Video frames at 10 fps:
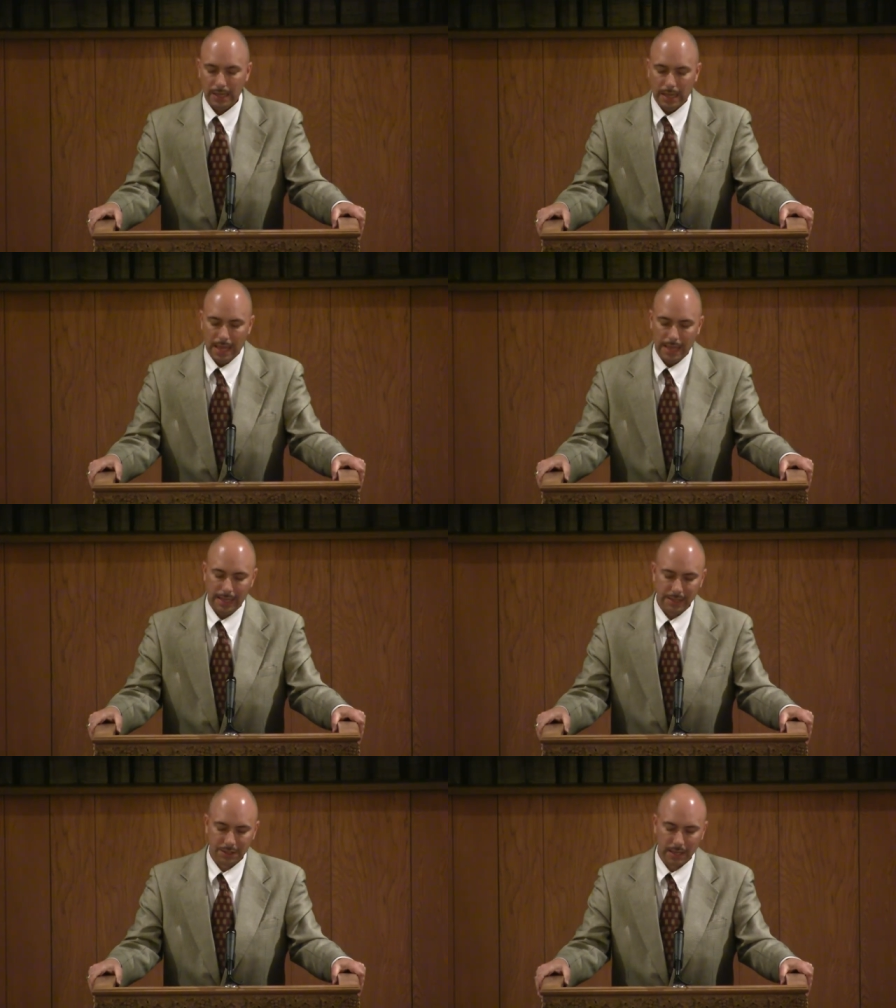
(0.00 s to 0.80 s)
And
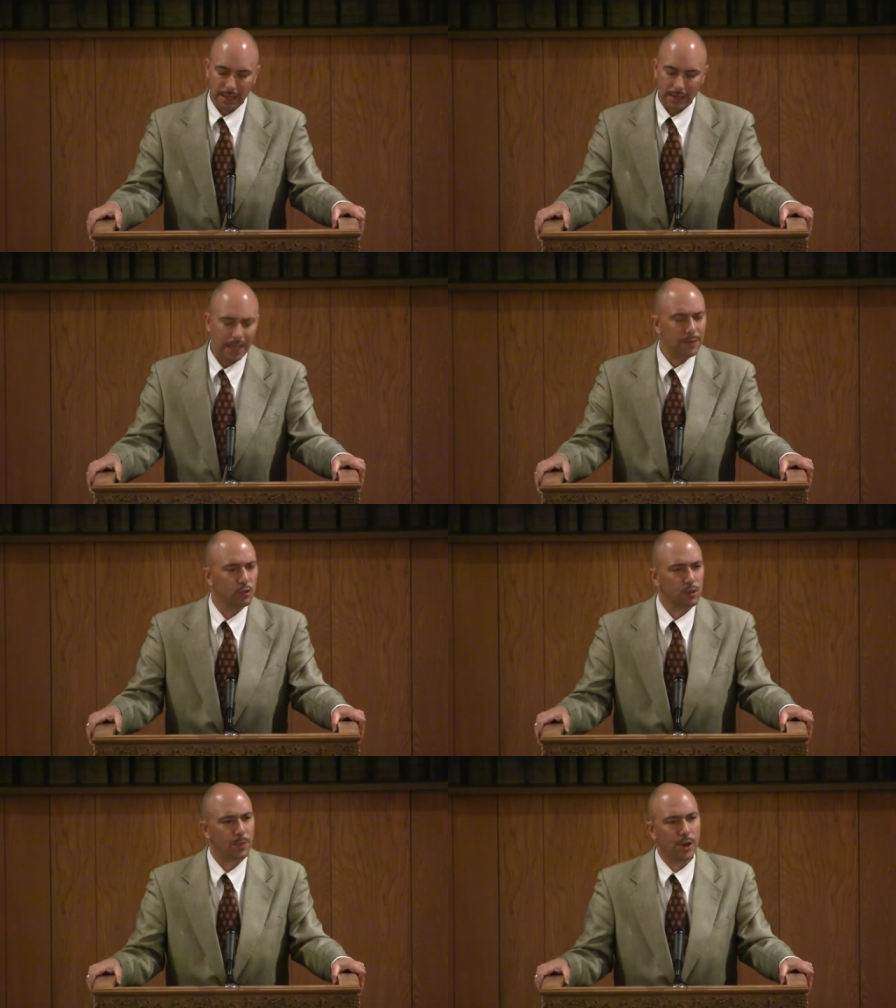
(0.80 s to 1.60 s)
he said an evil
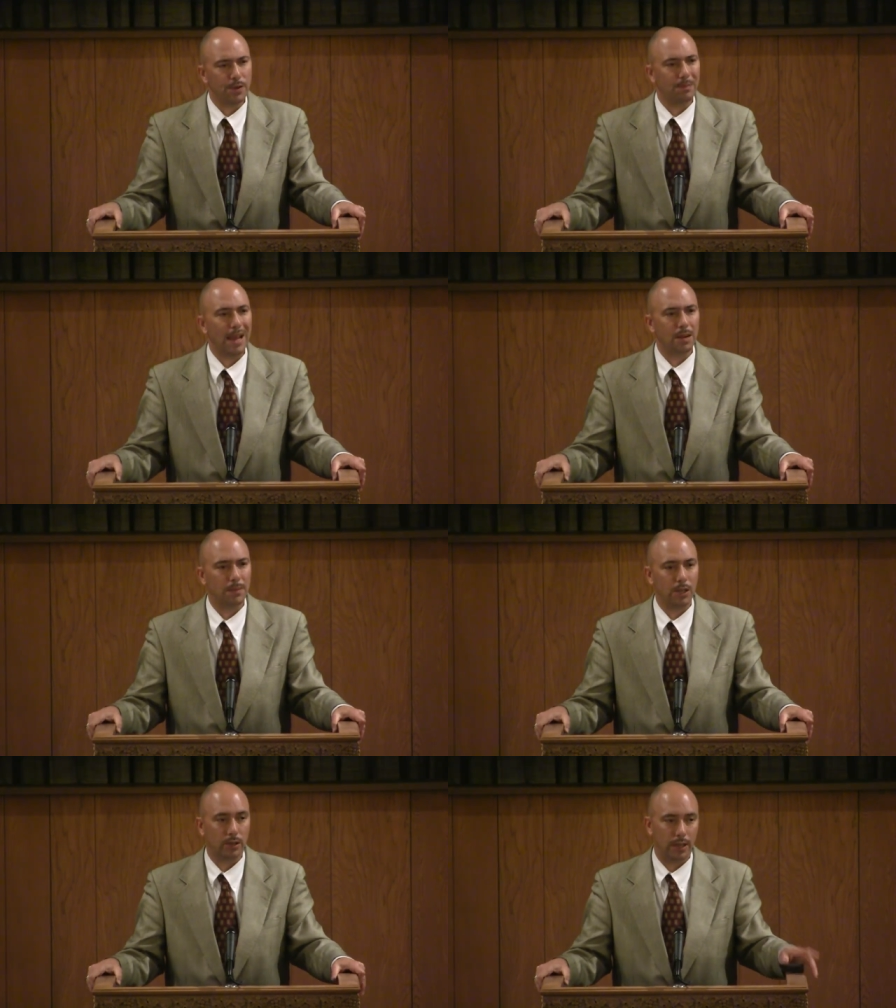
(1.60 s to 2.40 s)
spirit made him
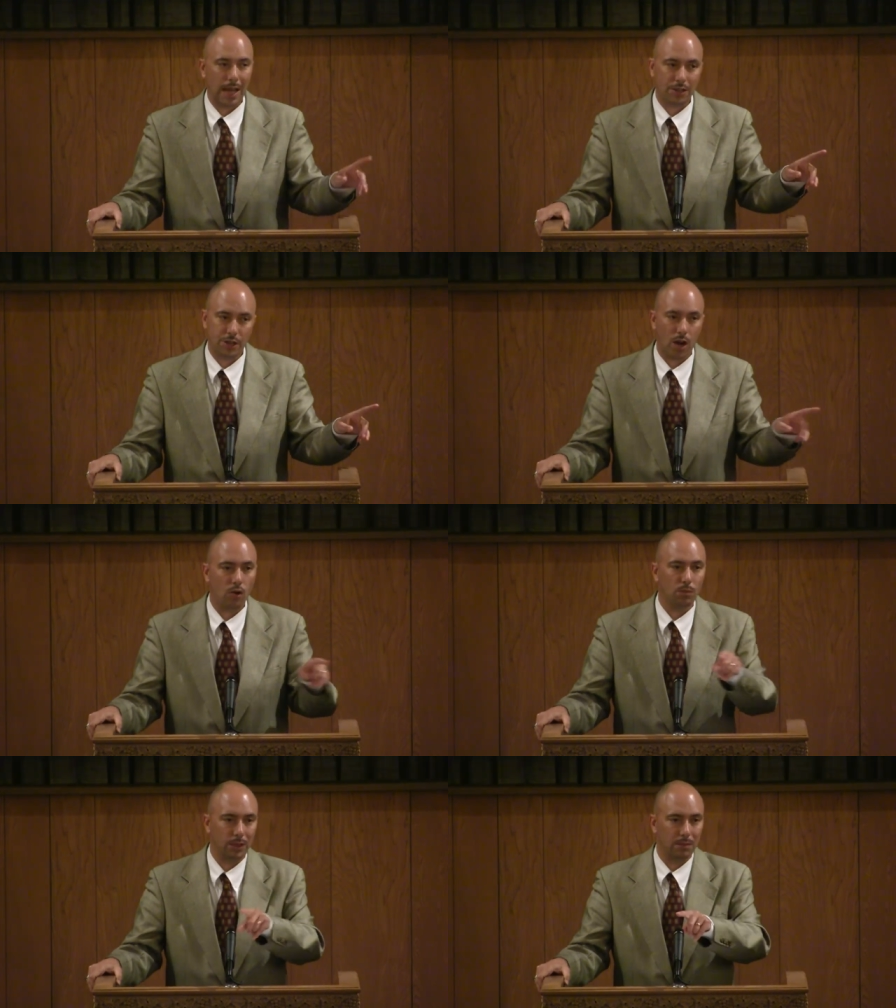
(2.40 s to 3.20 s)
do it. Now, not Joe,
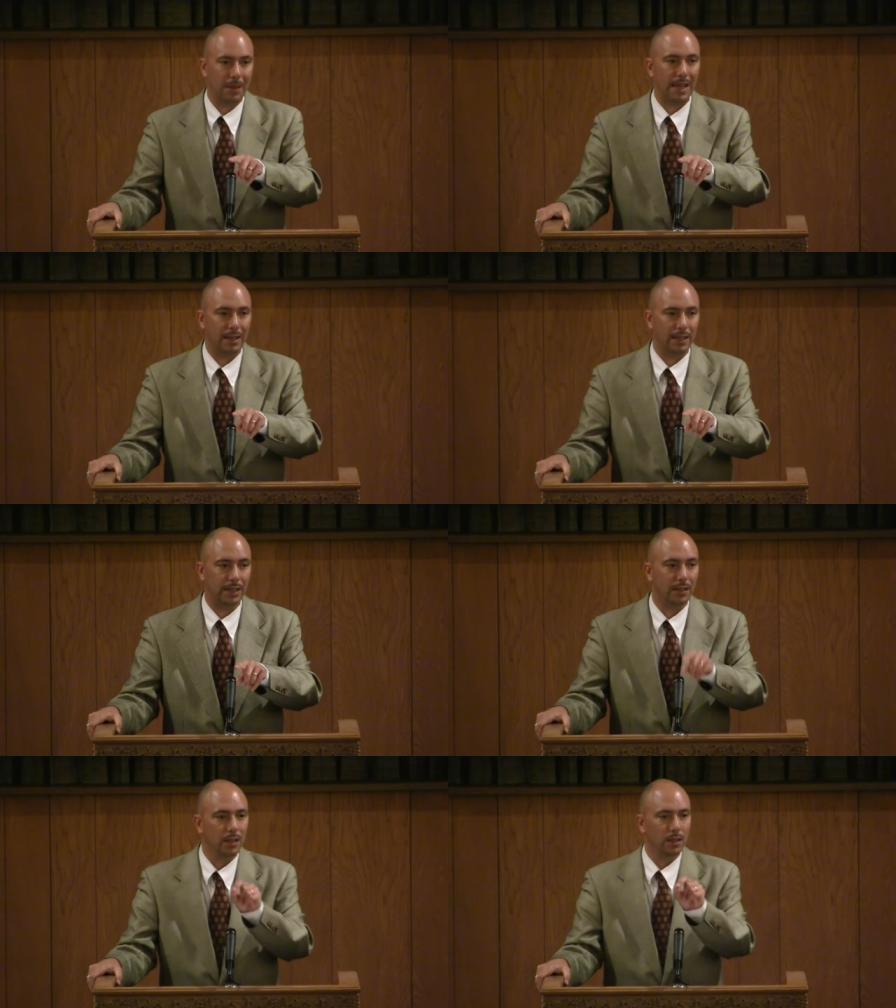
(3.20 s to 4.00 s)
but the man
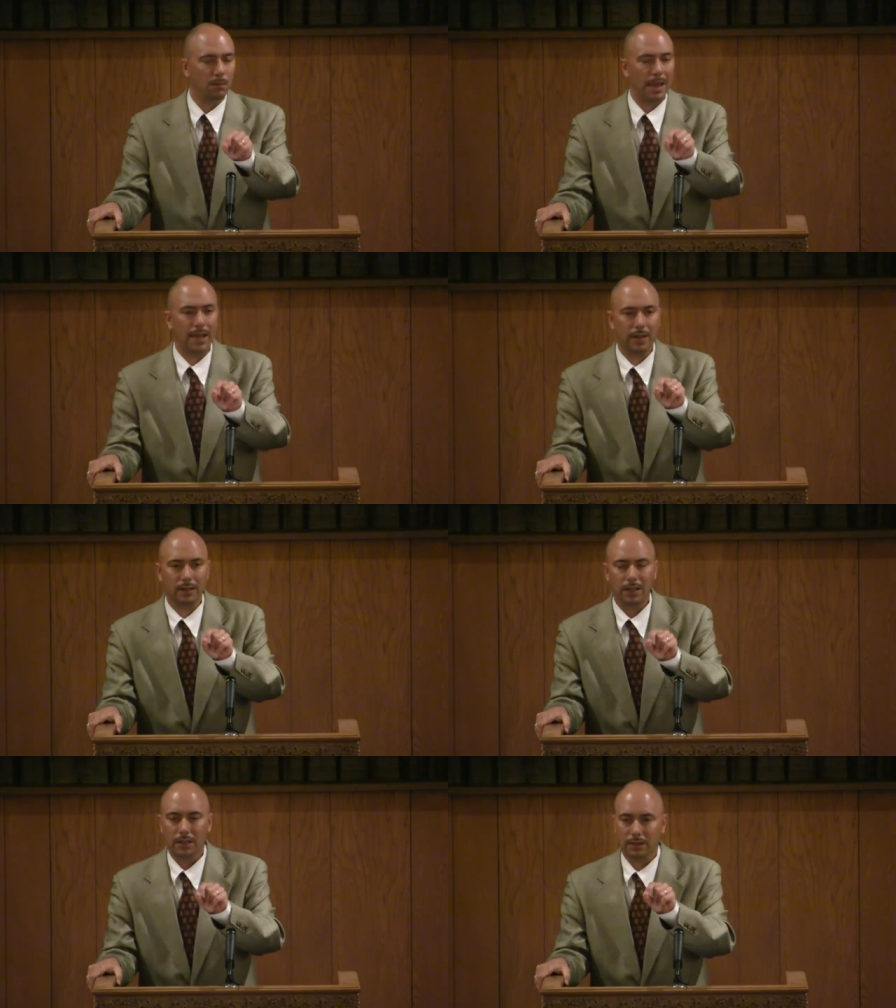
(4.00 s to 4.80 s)
did. The man
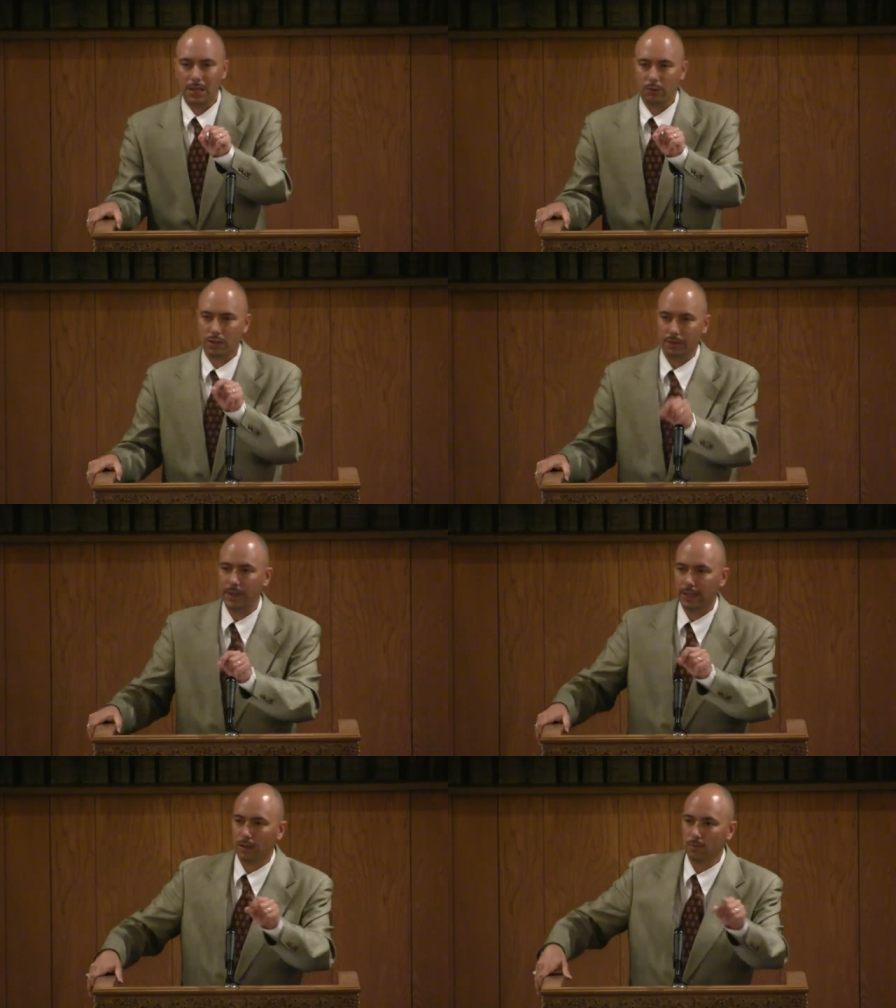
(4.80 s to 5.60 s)
that was
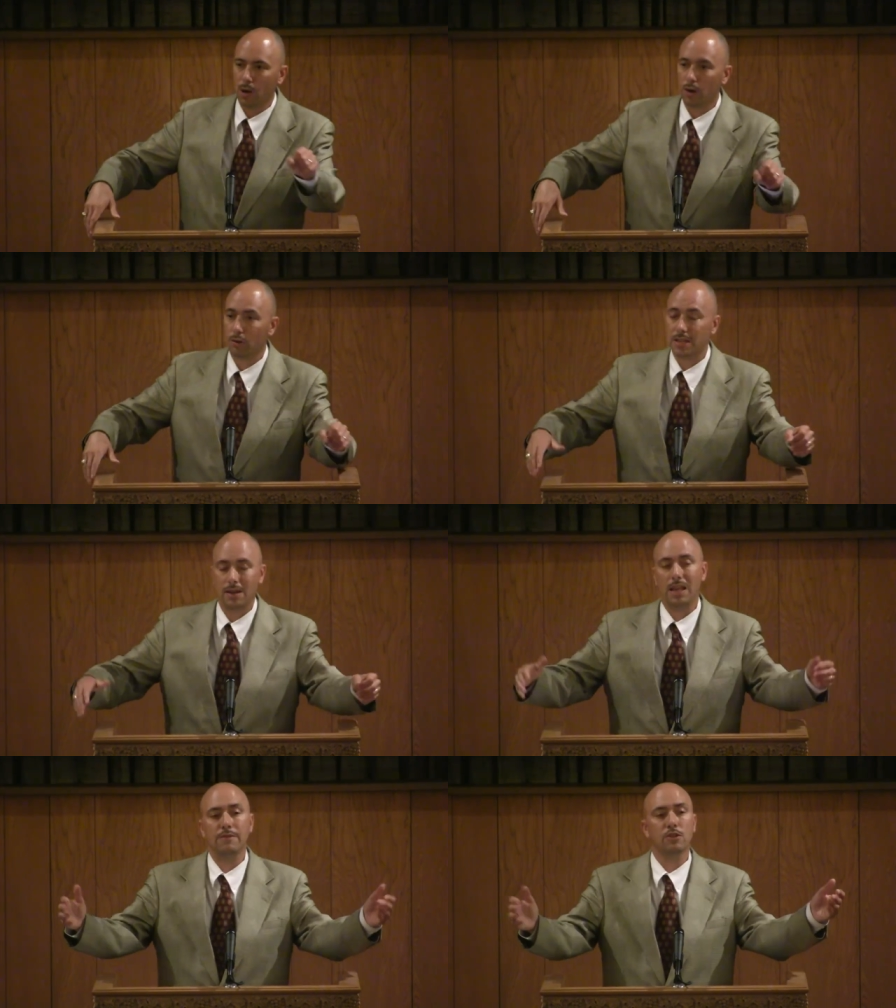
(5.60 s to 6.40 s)
convicted of murder said
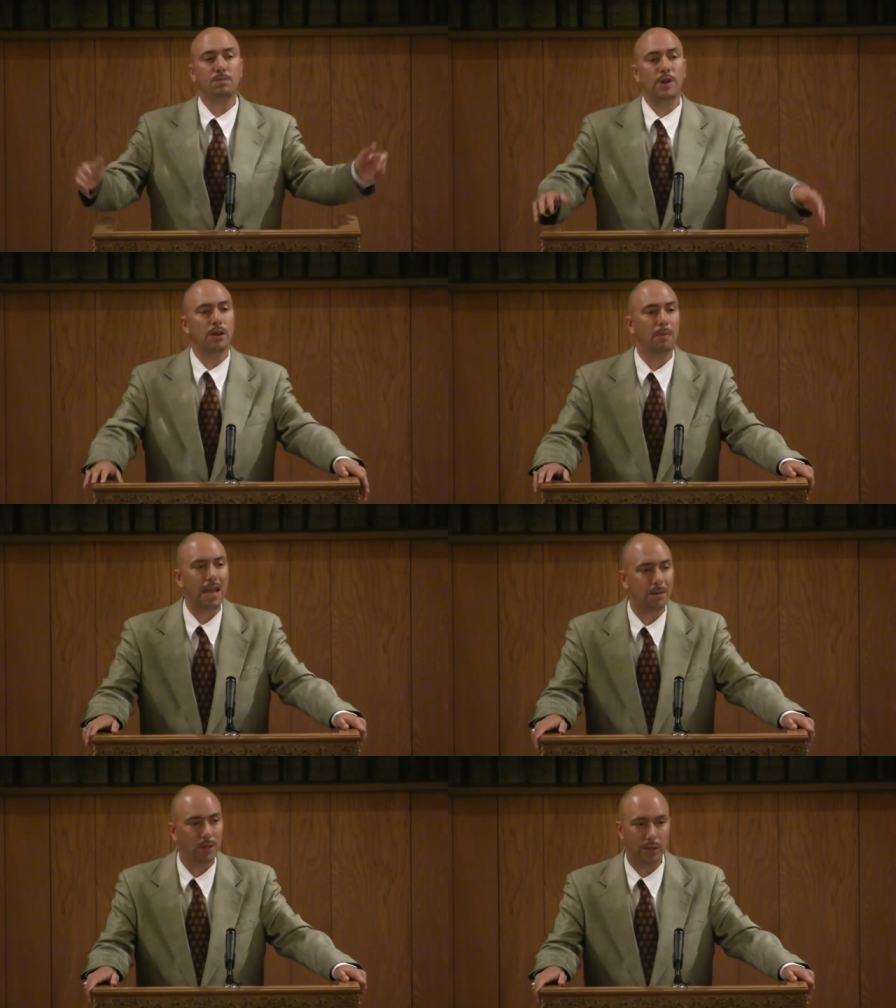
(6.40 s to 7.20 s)
an evil spirit made
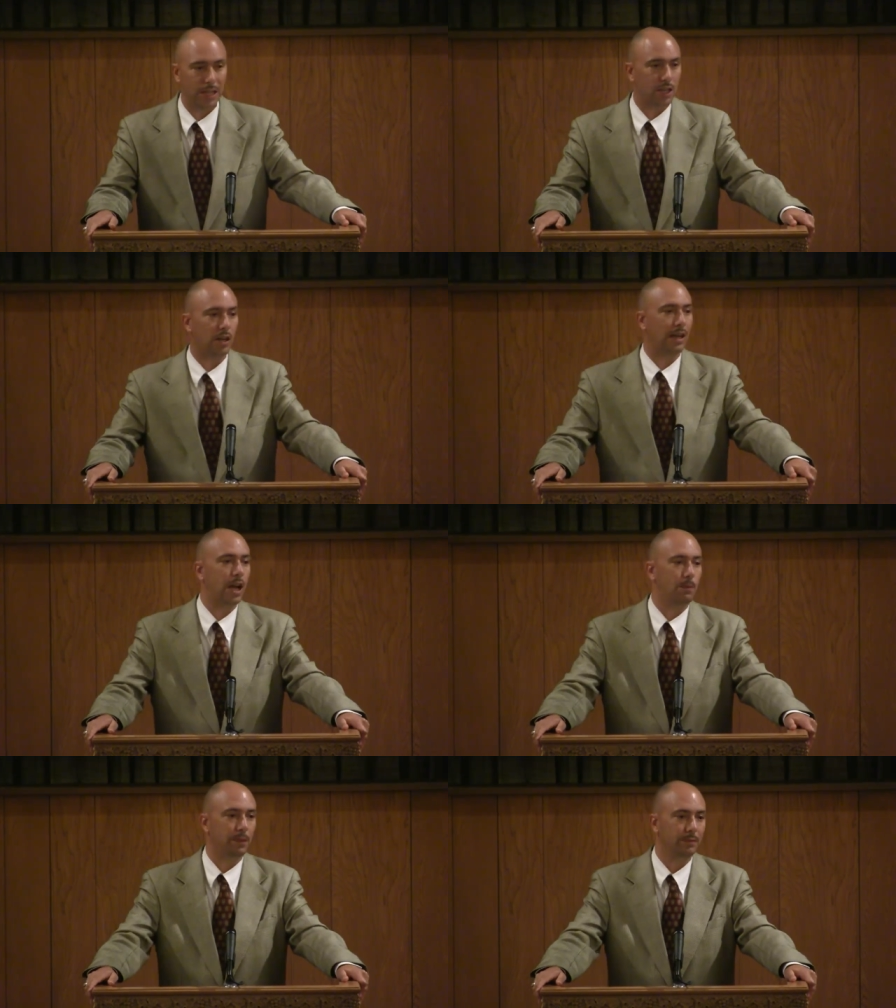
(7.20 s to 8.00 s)
him do it. He couldn't
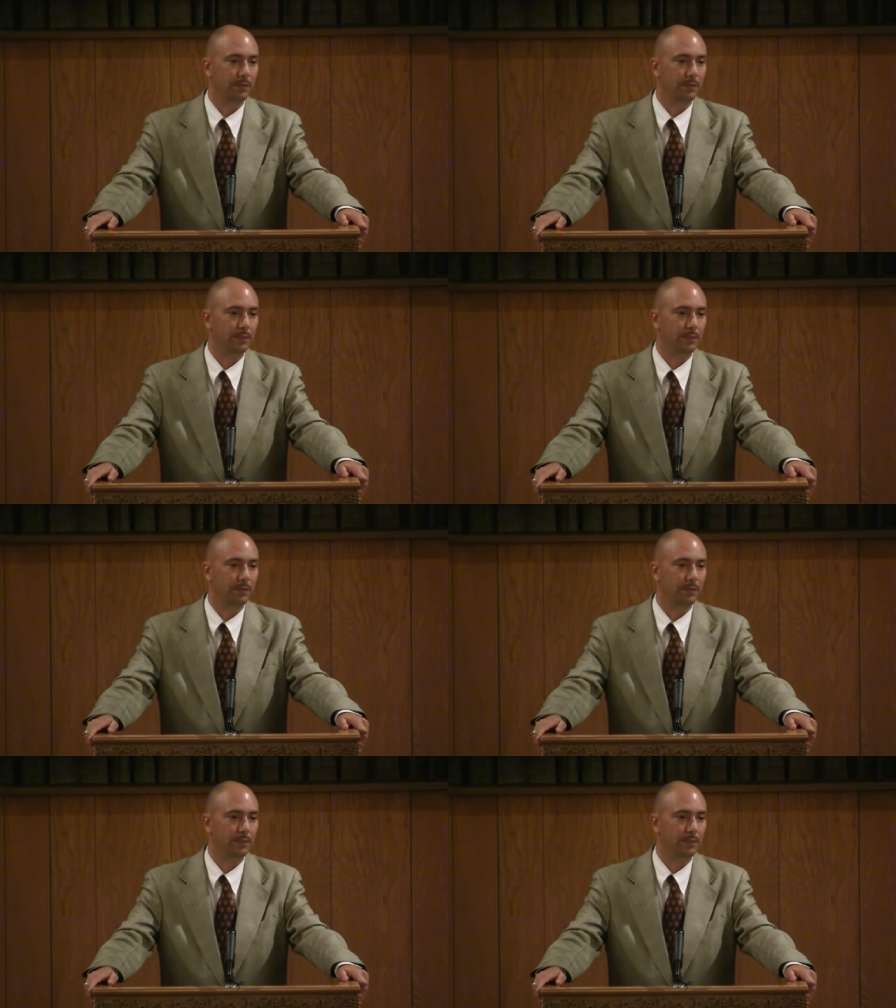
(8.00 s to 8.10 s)
help it.